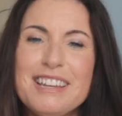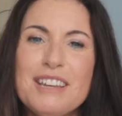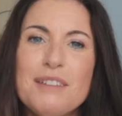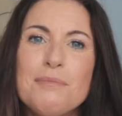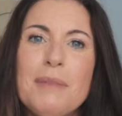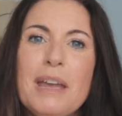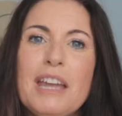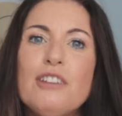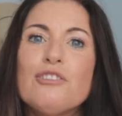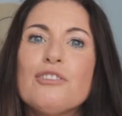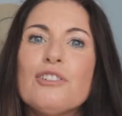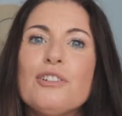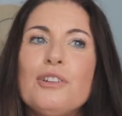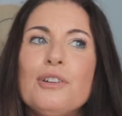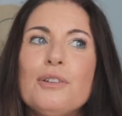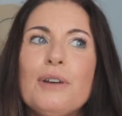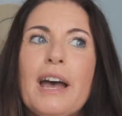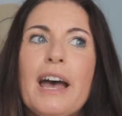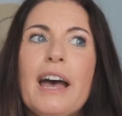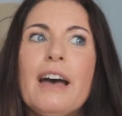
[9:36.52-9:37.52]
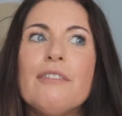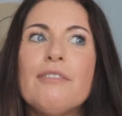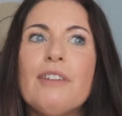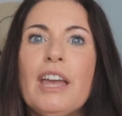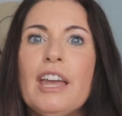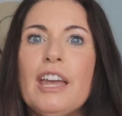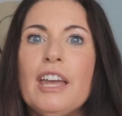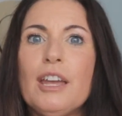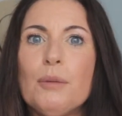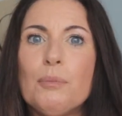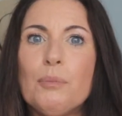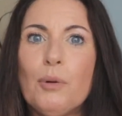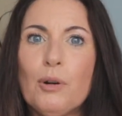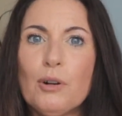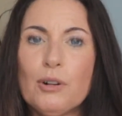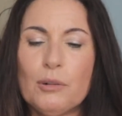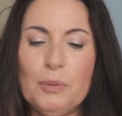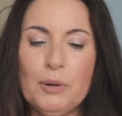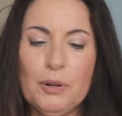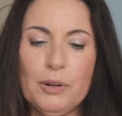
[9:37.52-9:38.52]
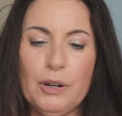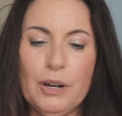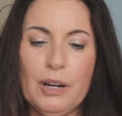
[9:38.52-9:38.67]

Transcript: Make sure you have a portable